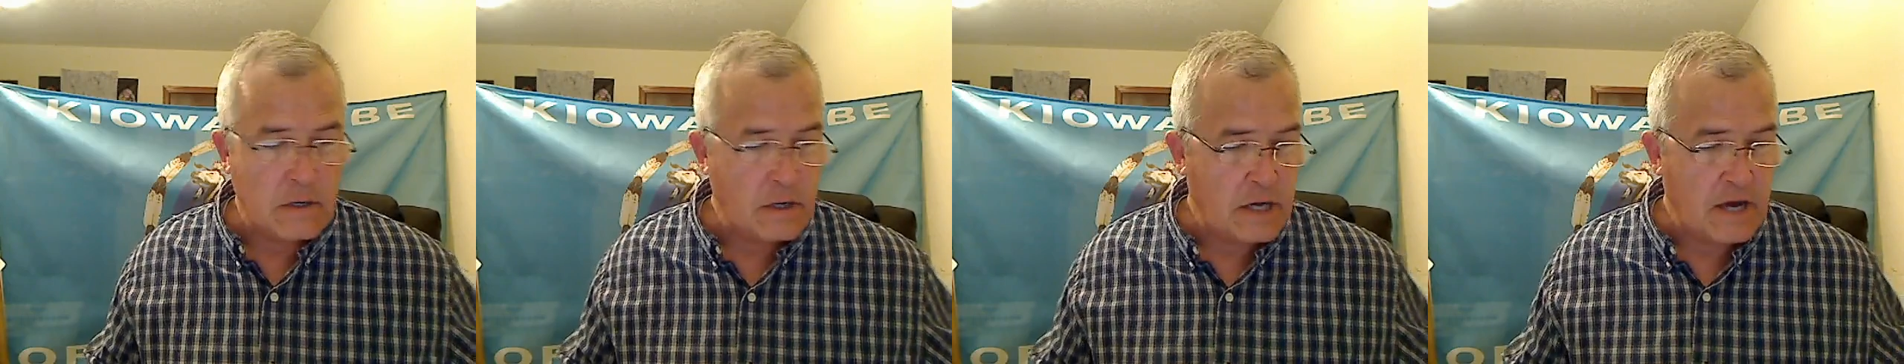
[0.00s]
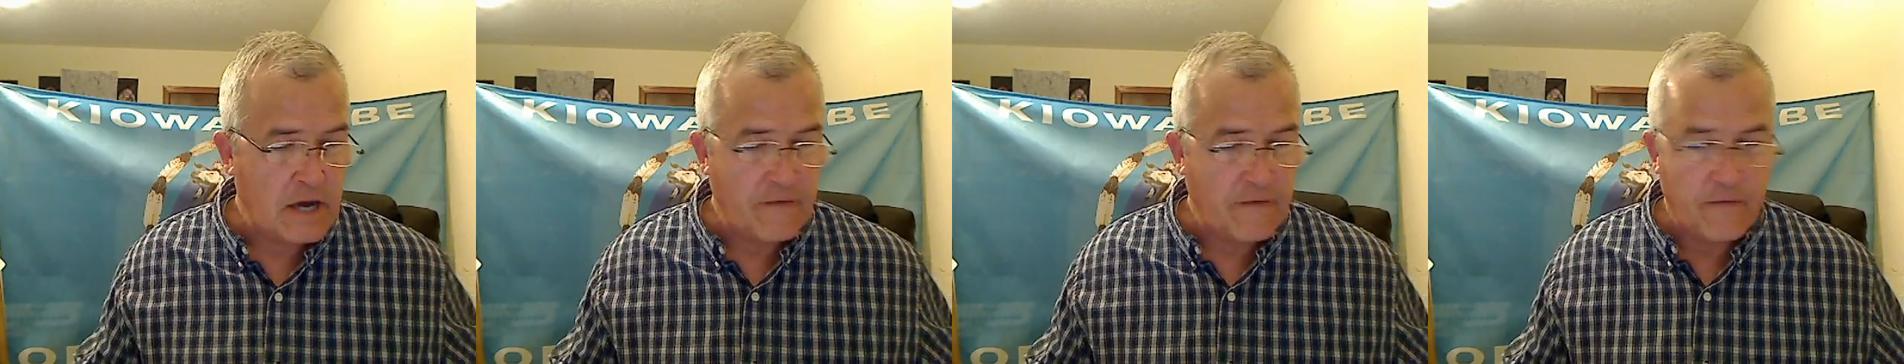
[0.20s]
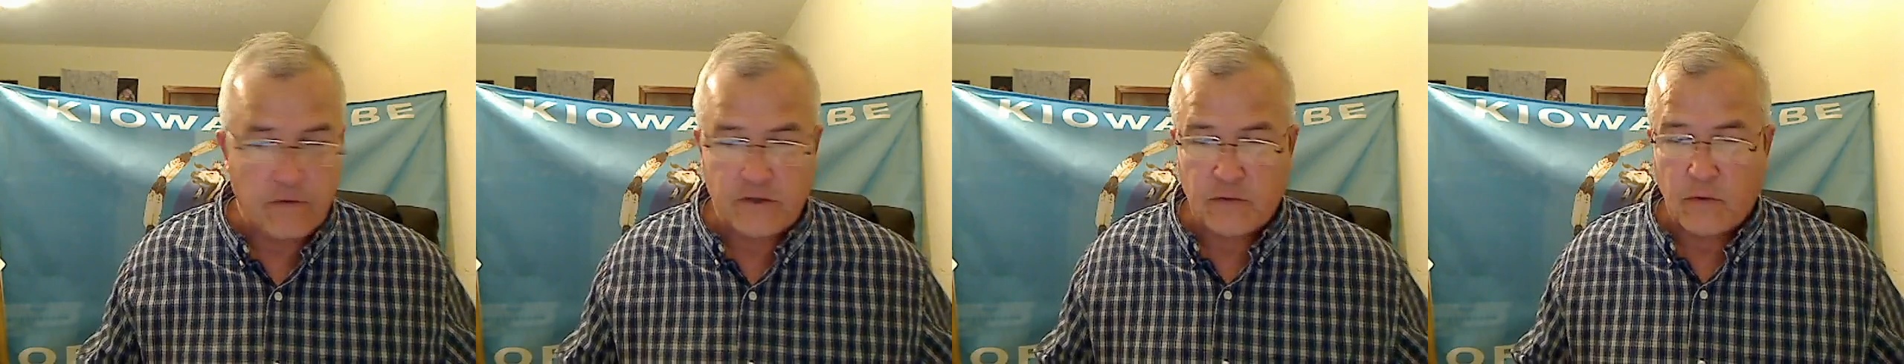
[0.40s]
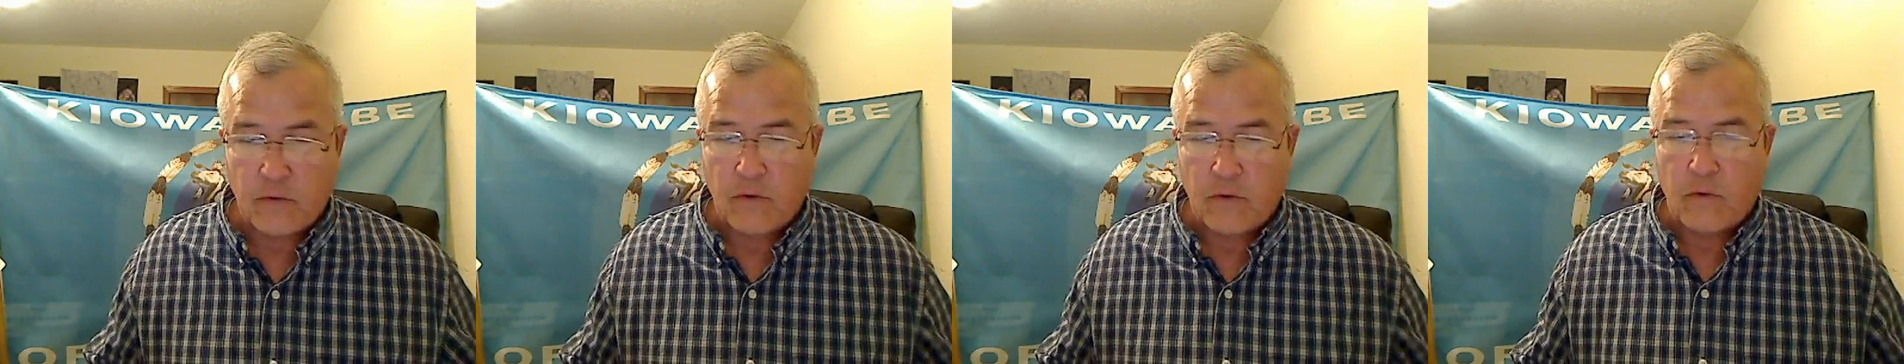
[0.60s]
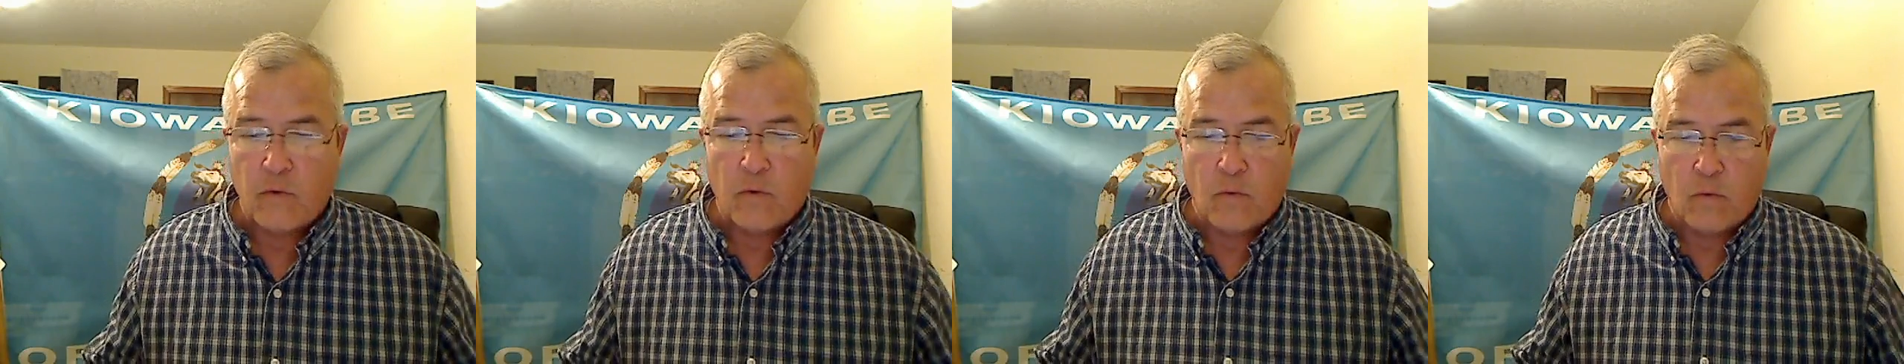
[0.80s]
efforts
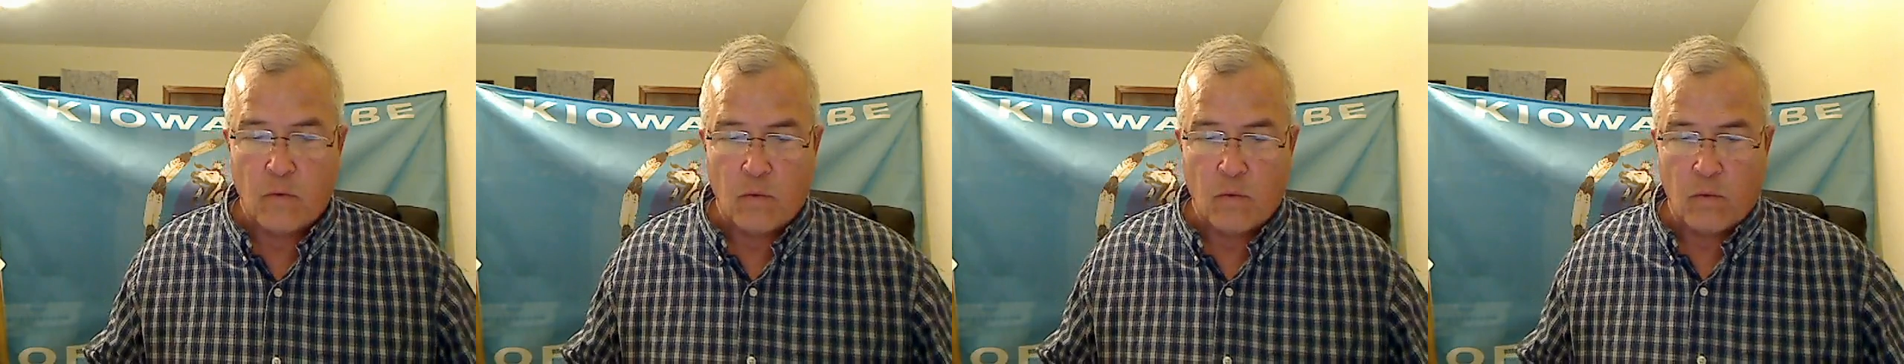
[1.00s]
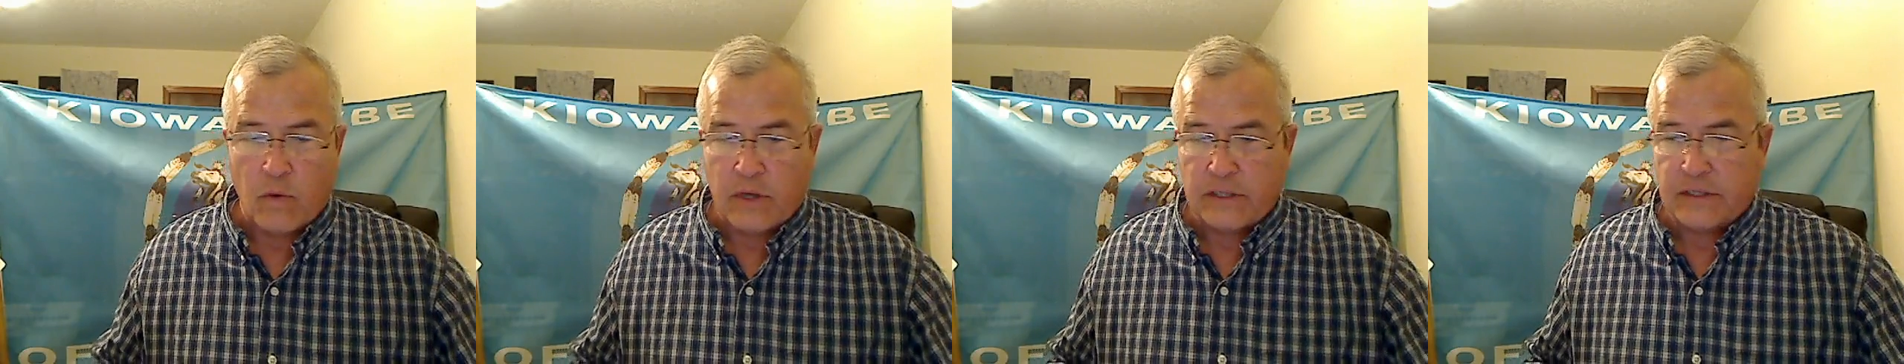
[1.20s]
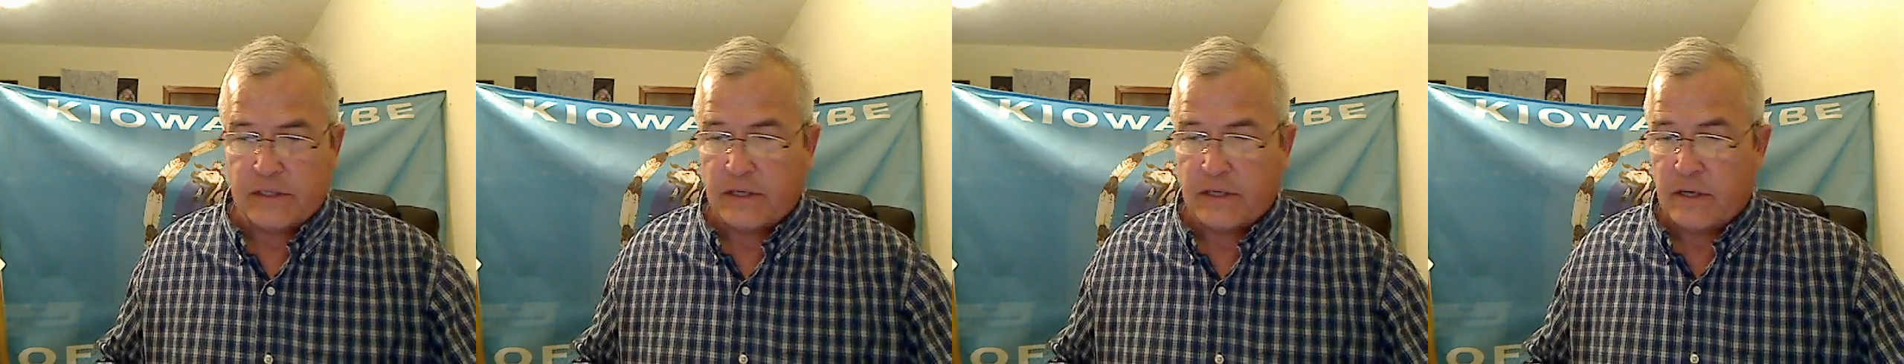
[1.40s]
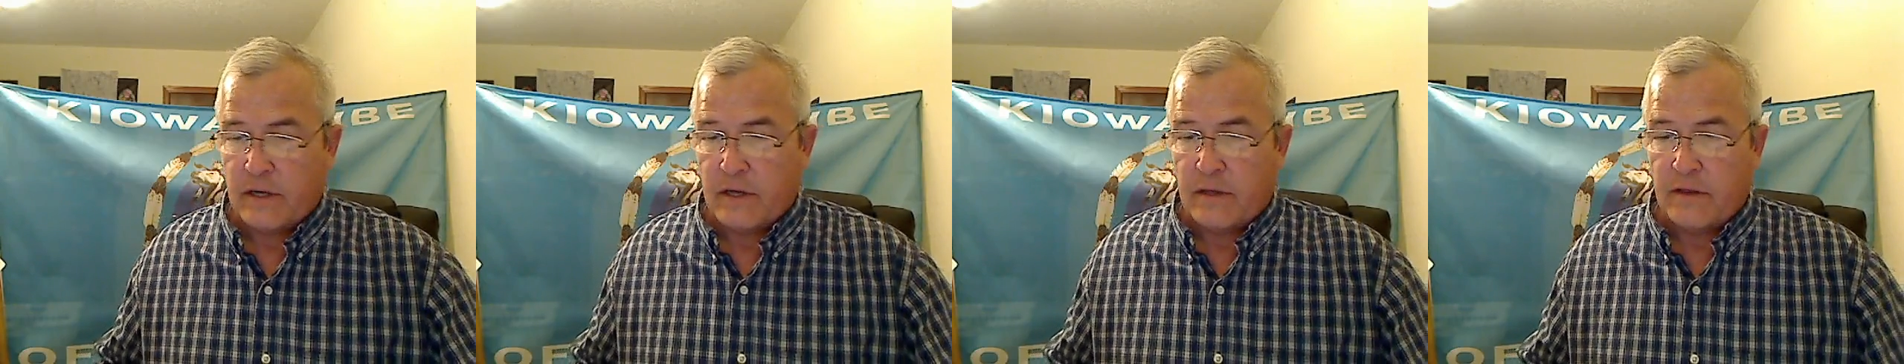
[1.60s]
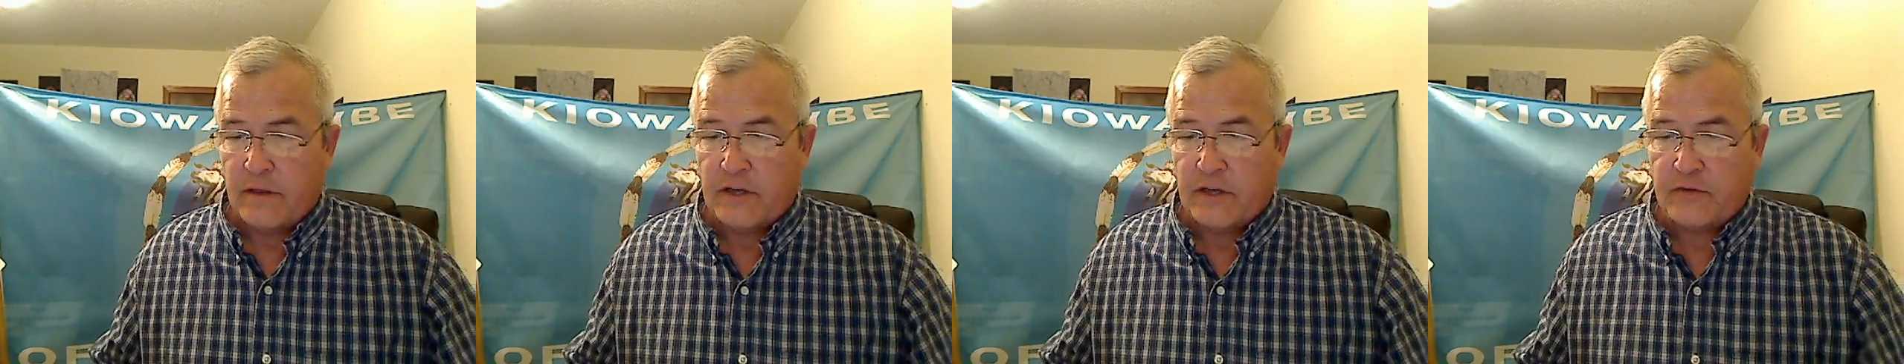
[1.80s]
was
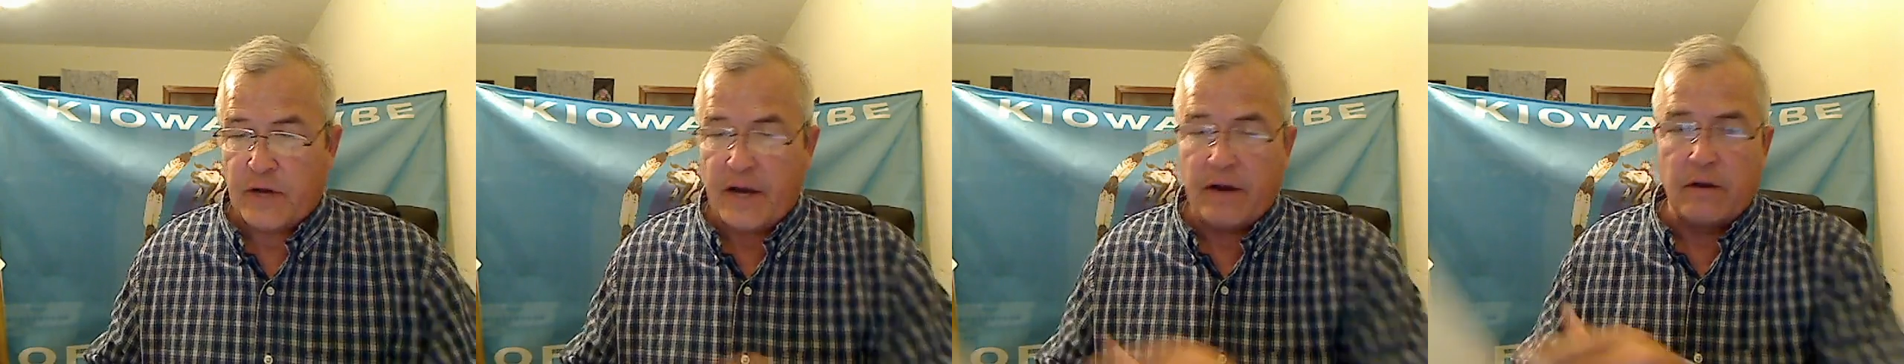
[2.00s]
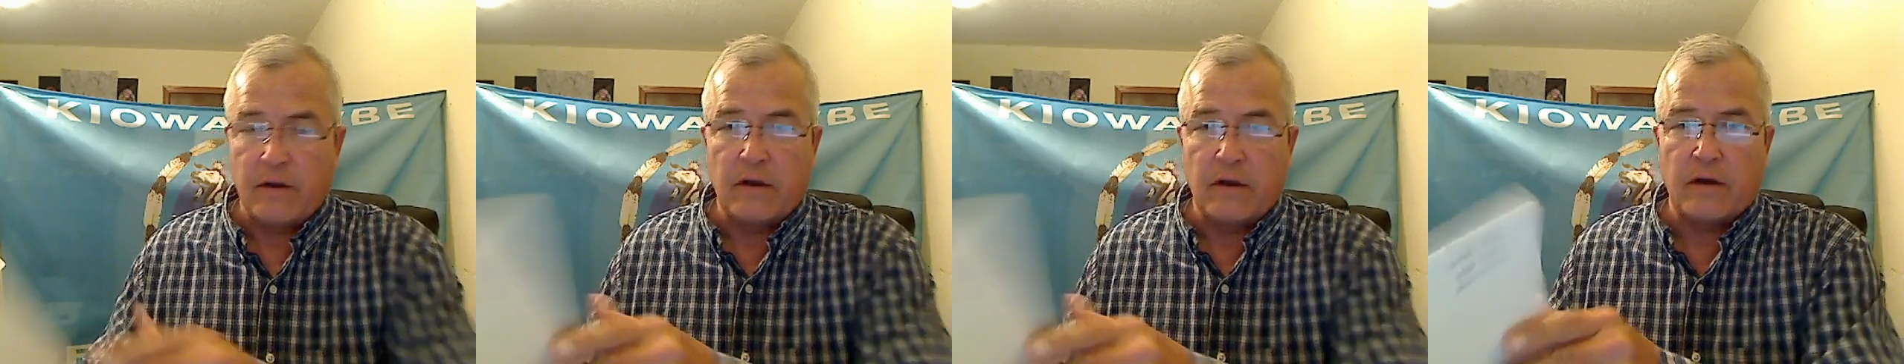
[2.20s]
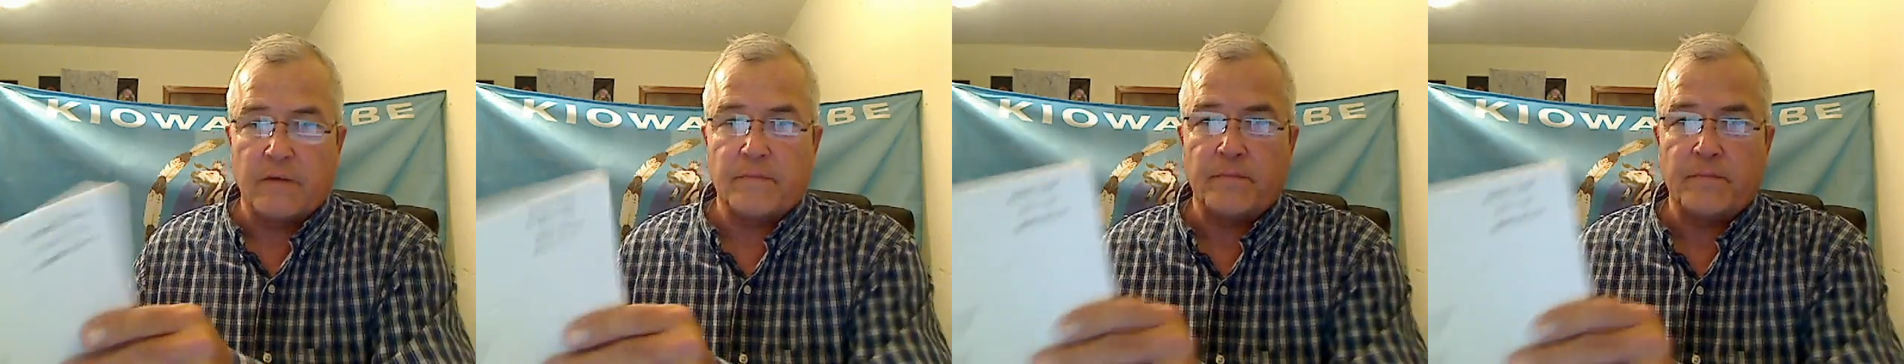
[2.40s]
this right here. Look,